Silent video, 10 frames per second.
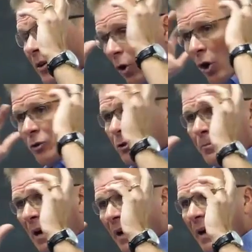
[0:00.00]
called your
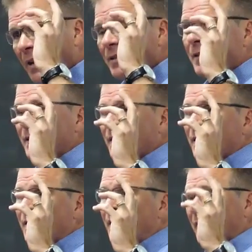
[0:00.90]
mind
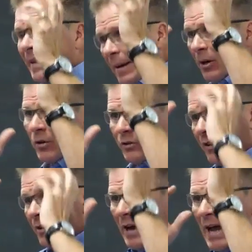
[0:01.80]
that chemicals
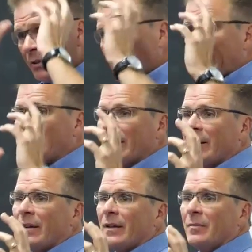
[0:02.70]
interact with,
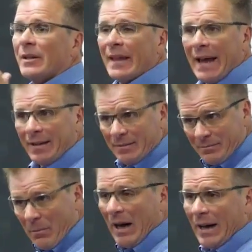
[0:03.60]
but
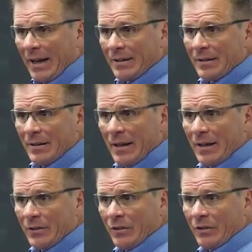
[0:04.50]
that mind
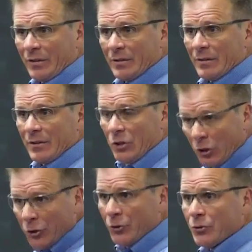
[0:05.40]
is
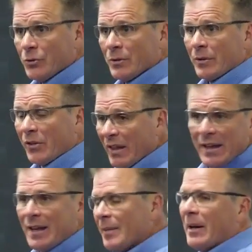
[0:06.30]
you
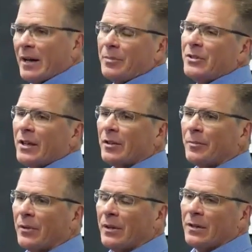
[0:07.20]
thinking about a particular,
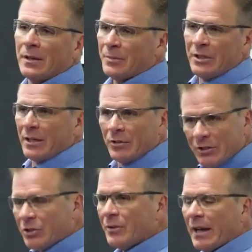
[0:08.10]
uh, a particular
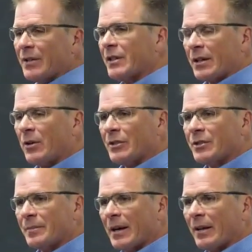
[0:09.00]
issue and asking a
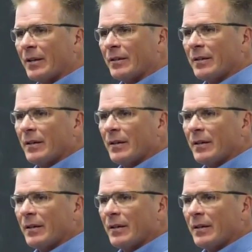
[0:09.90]
question about it.